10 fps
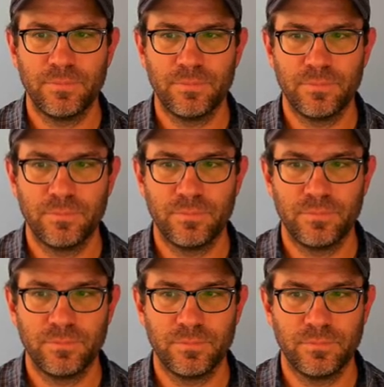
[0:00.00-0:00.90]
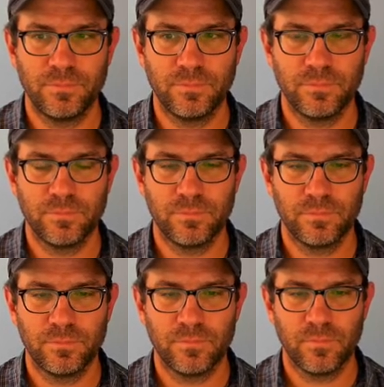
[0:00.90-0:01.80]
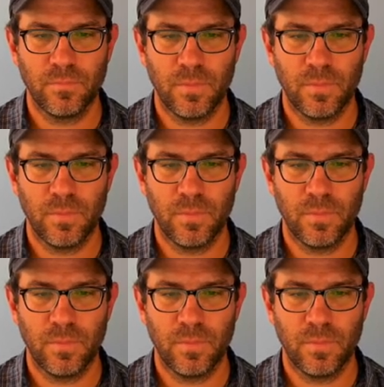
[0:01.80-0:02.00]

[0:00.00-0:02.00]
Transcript: No one is speaking in this clip.